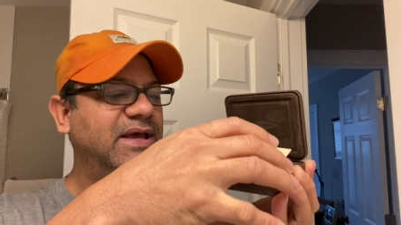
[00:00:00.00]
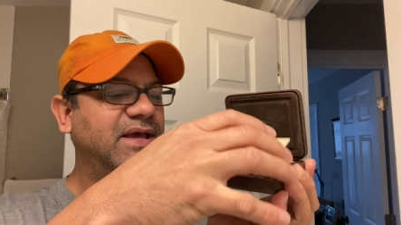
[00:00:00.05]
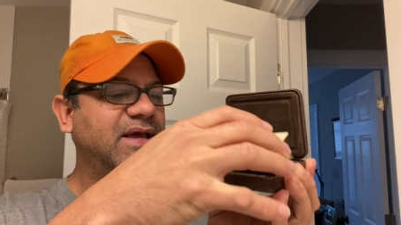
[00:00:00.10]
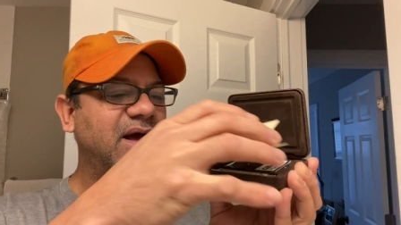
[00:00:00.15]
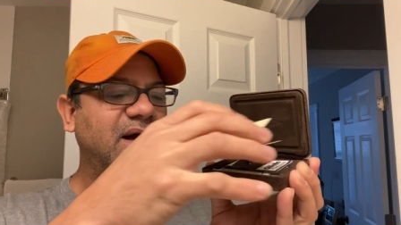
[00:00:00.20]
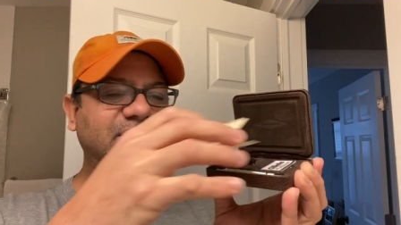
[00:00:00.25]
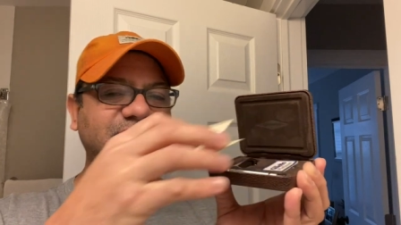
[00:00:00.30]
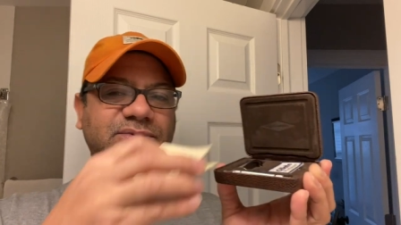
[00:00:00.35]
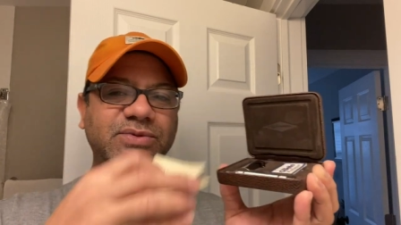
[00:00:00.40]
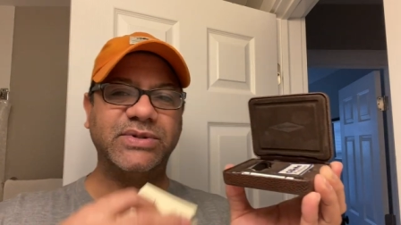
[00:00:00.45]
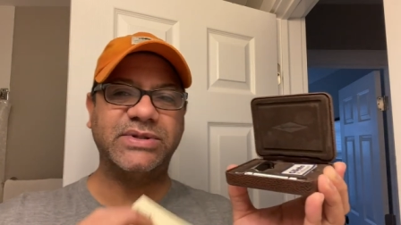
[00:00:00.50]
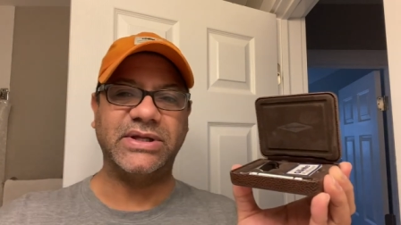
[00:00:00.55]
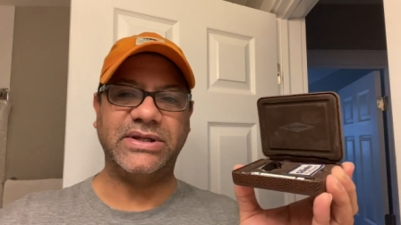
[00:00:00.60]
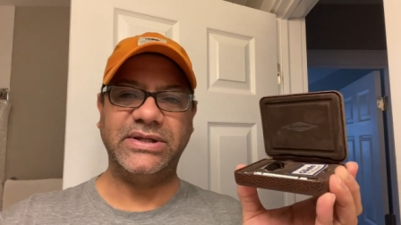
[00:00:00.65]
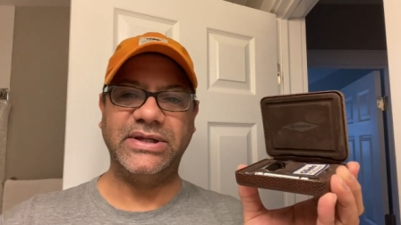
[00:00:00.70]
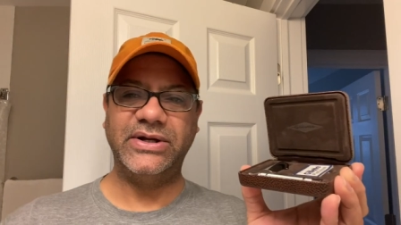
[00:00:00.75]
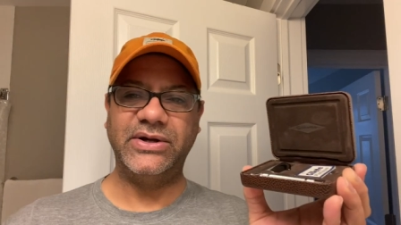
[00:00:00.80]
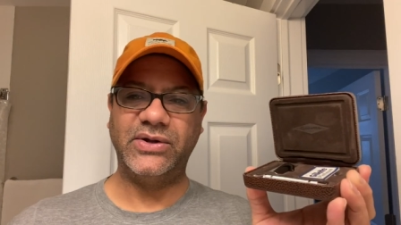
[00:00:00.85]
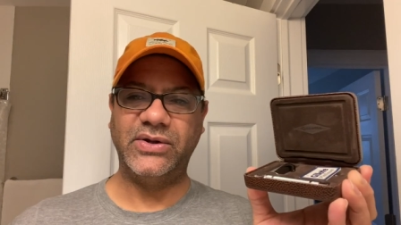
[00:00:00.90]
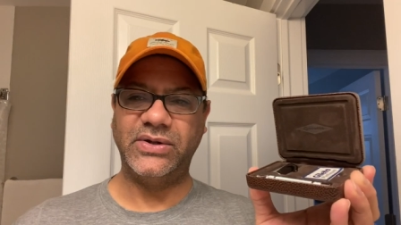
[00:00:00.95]
Comes with a
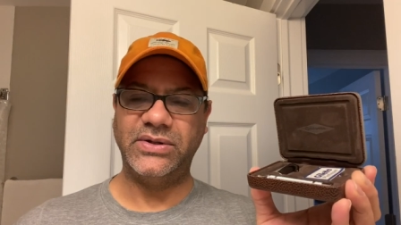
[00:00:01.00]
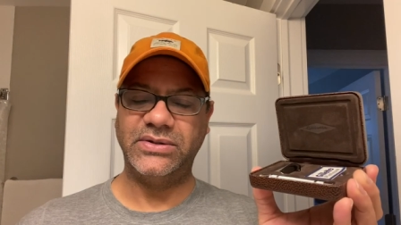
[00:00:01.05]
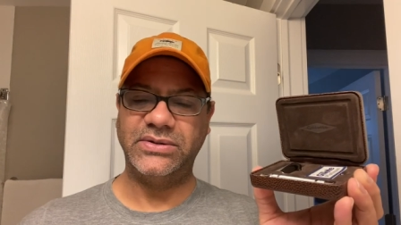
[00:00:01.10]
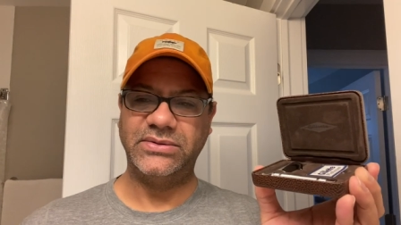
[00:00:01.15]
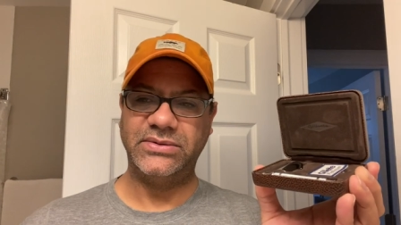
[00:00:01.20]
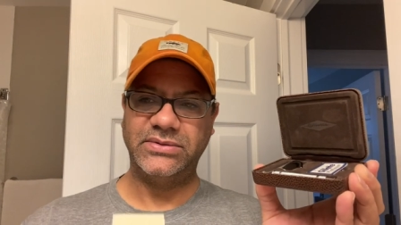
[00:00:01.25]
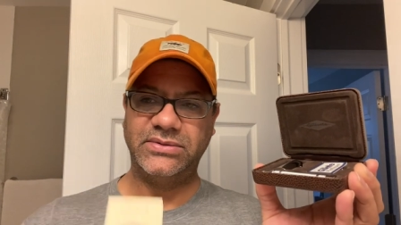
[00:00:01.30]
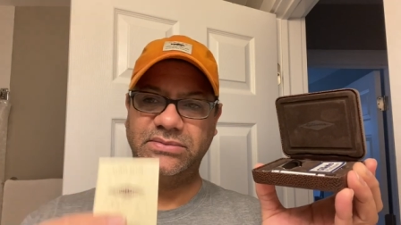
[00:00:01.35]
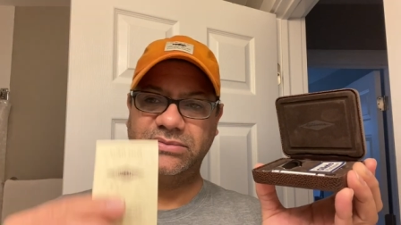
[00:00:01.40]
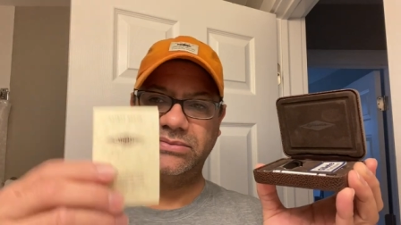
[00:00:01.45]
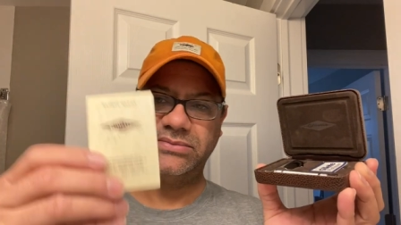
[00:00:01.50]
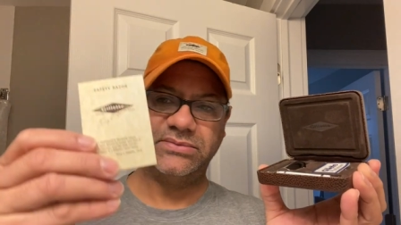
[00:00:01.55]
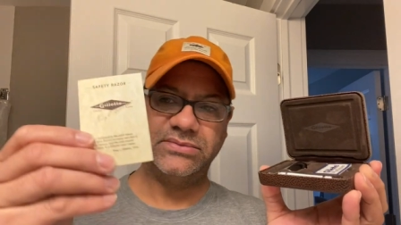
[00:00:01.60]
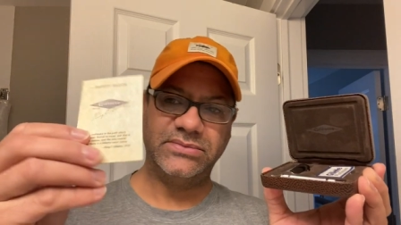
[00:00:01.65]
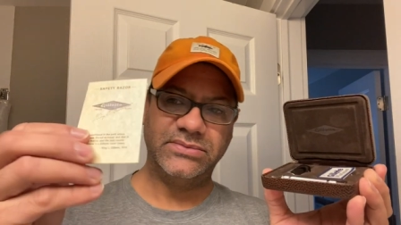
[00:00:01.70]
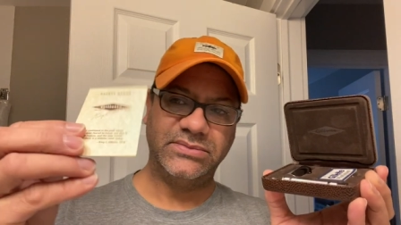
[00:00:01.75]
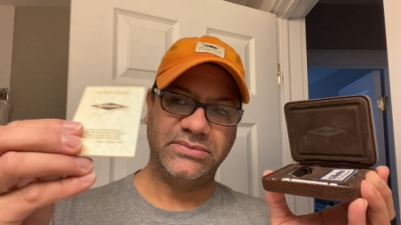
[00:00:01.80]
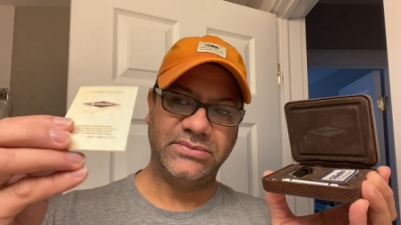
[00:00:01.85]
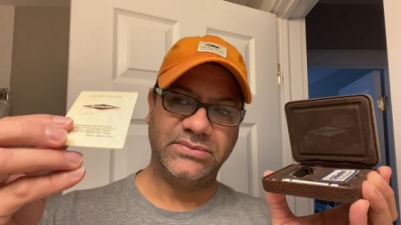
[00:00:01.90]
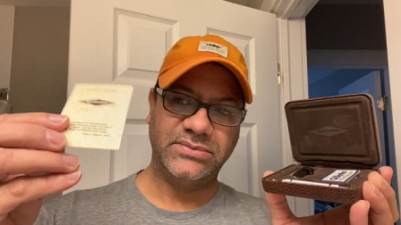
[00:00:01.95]
little
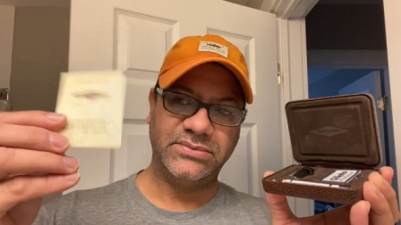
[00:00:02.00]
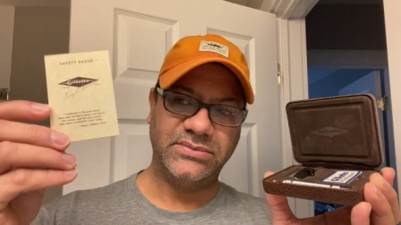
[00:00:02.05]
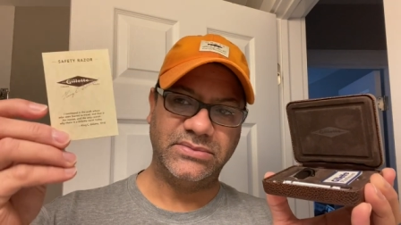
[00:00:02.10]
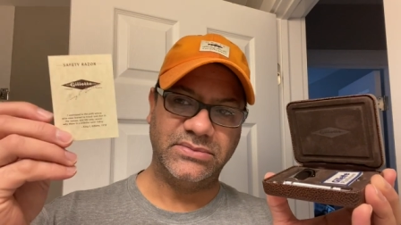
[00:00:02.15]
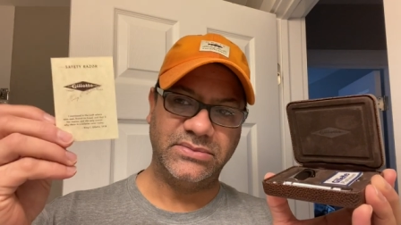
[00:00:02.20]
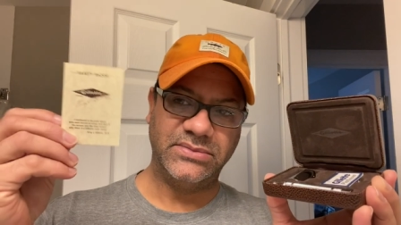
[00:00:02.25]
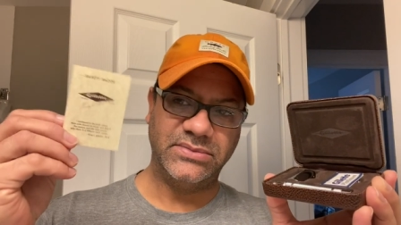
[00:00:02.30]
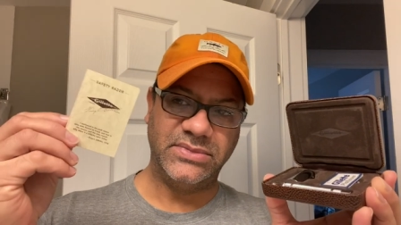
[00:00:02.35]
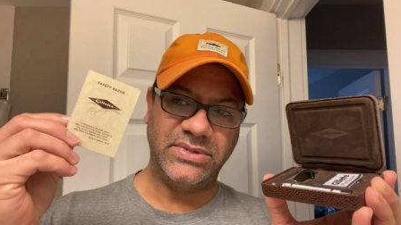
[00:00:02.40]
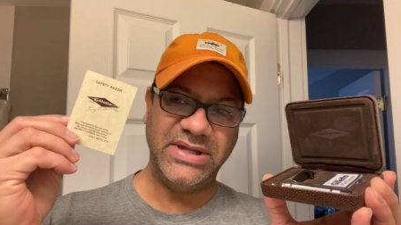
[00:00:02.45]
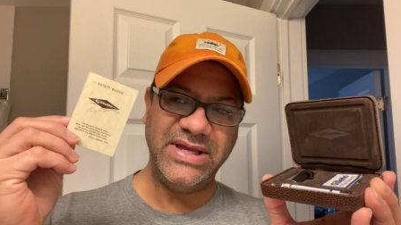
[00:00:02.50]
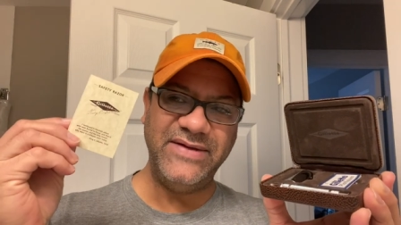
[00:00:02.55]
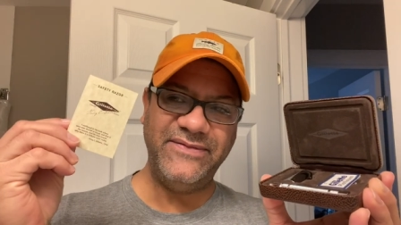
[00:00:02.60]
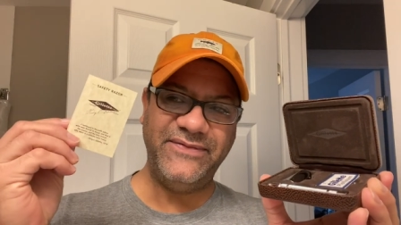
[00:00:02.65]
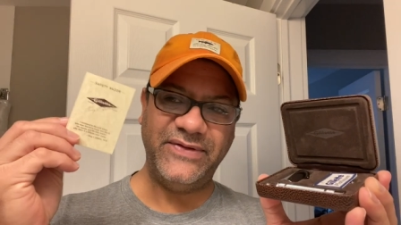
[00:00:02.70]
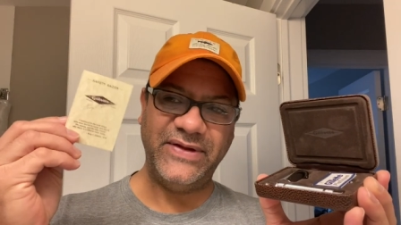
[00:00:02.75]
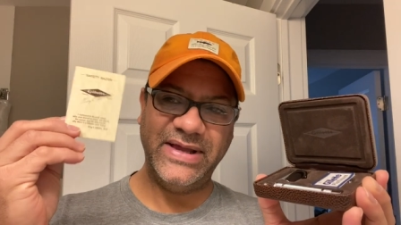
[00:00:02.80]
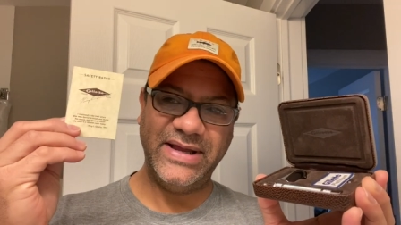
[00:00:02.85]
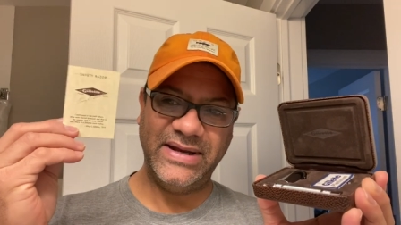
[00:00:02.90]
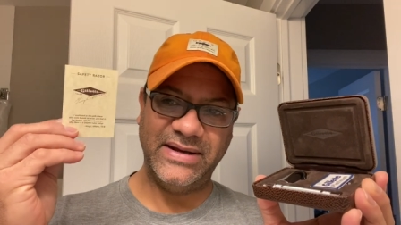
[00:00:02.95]

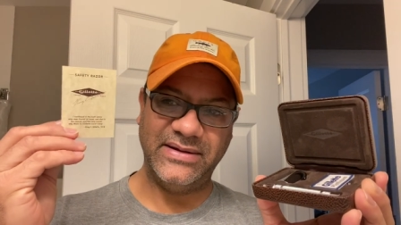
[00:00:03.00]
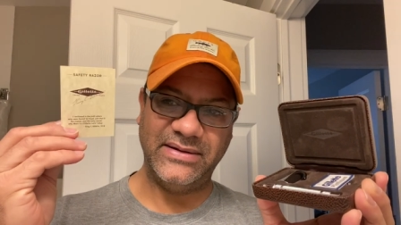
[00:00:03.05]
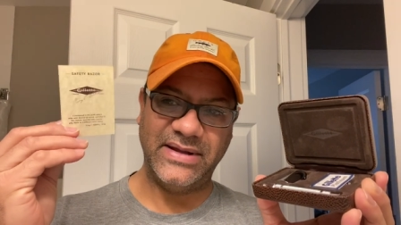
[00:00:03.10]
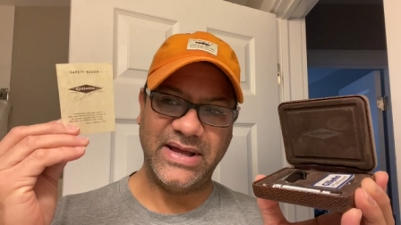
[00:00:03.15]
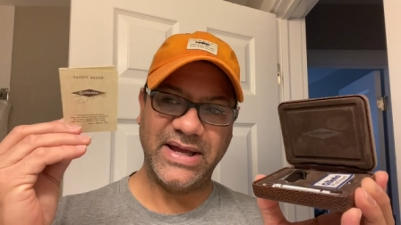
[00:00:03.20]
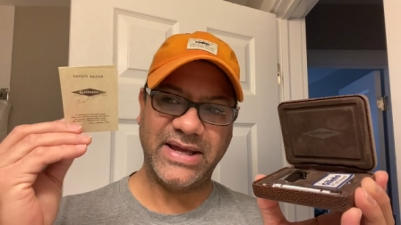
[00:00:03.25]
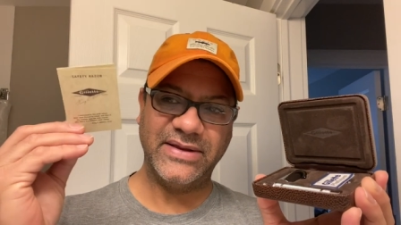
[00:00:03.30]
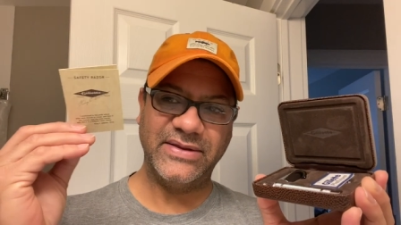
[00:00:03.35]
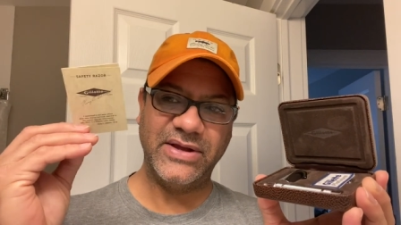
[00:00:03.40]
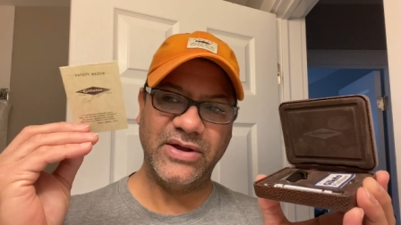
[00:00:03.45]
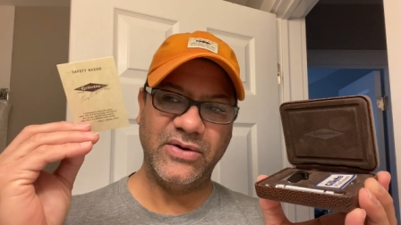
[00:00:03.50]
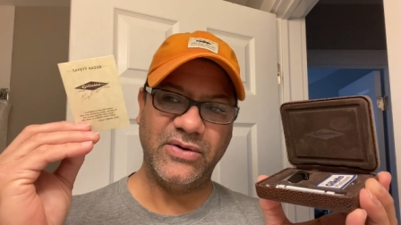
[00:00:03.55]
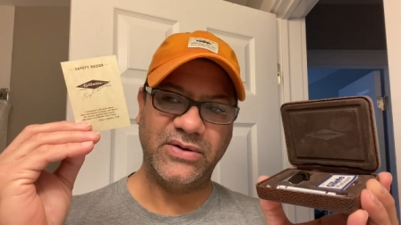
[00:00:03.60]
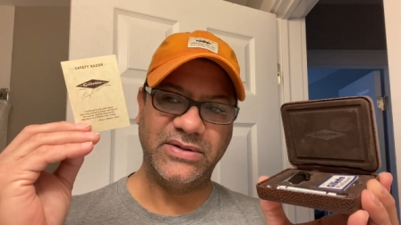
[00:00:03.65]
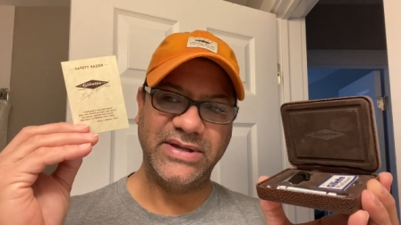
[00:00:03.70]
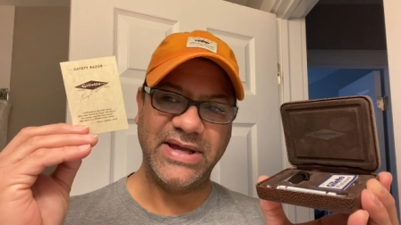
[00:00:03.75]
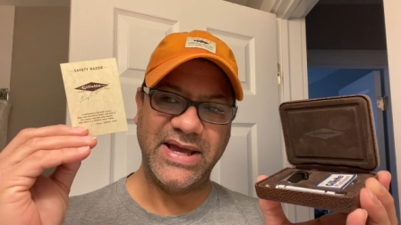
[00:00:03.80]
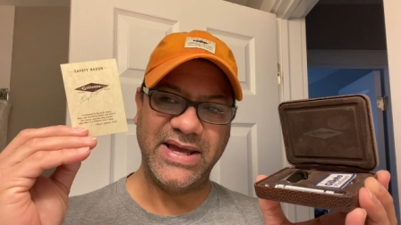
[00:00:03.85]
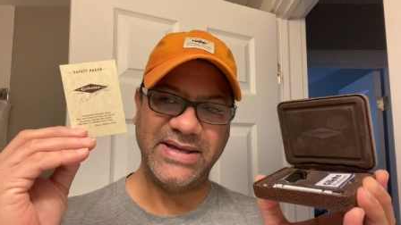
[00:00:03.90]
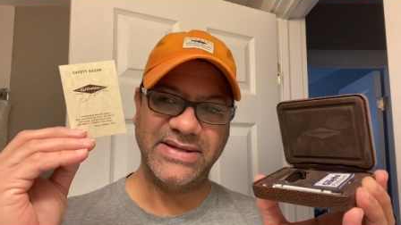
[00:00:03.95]
leaflet like in the old
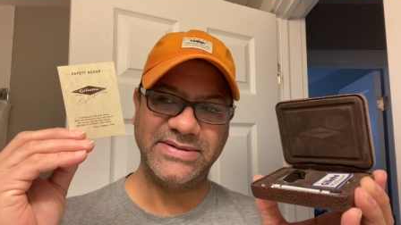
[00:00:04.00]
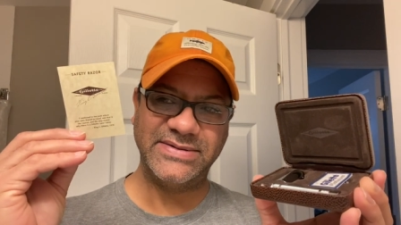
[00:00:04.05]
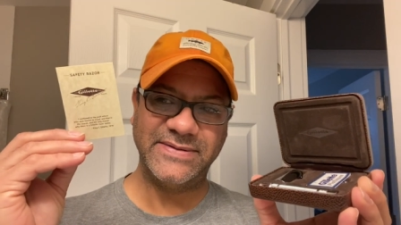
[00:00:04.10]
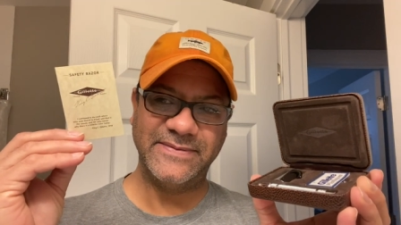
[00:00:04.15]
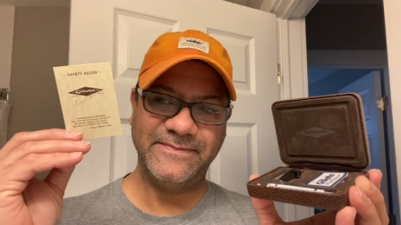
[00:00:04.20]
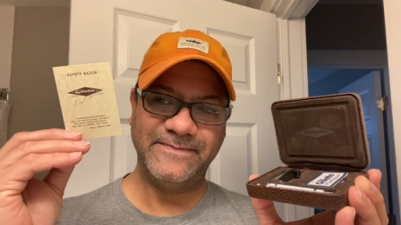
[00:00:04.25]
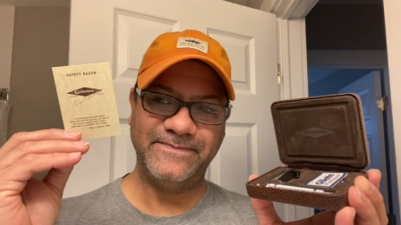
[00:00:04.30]
days.